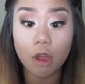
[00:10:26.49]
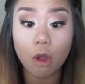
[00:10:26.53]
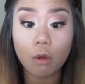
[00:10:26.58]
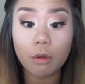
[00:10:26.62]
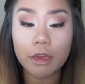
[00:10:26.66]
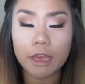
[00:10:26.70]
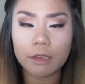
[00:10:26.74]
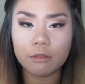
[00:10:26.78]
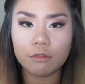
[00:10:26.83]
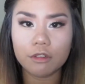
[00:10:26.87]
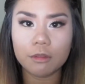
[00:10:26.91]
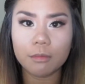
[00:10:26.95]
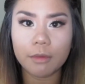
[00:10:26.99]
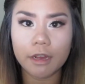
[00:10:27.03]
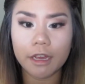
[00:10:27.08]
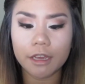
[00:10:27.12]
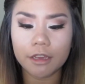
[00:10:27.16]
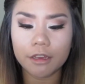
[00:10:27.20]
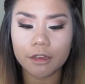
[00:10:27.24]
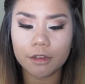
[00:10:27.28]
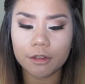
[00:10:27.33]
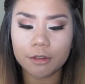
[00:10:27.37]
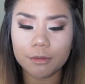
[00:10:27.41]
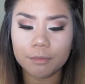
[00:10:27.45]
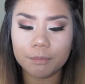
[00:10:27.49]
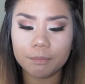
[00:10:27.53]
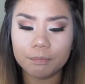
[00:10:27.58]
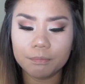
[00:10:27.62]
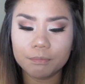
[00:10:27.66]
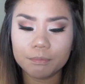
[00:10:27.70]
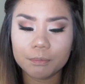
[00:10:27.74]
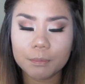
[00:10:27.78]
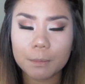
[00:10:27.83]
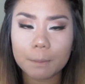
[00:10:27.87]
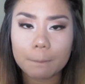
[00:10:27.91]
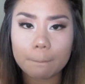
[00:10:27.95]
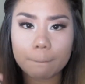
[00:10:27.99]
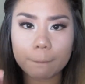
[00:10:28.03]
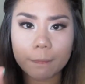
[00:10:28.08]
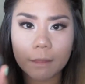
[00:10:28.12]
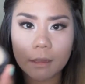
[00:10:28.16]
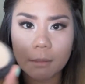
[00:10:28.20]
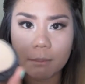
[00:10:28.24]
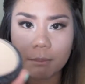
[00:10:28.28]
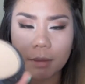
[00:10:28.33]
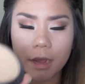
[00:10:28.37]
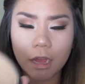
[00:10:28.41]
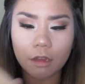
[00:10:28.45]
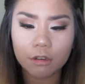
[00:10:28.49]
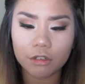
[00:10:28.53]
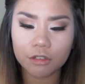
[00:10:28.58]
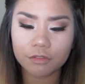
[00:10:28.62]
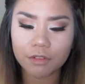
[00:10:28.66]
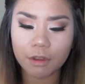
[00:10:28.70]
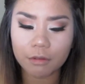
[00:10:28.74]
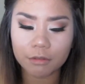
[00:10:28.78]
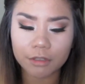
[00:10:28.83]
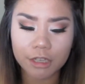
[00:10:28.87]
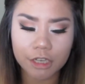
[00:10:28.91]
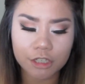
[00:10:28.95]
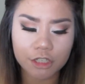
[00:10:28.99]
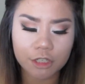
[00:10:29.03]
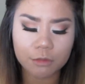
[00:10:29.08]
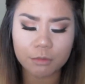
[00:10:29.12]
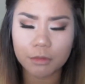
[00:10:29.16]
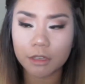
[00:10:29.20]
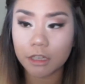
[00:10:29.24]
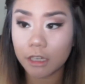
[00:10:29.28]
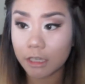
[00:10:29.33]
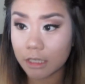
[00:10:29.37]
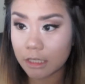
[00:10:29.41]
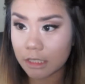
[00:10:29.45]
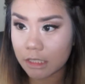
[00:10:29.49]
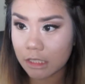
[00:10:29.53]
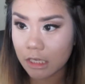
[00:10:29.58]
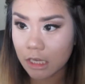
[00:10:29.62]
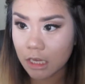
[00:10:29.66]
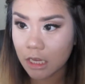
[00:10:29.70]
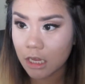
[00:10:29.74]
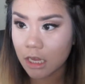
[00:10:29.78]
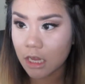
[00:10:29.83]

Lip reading: in with my powder foundation because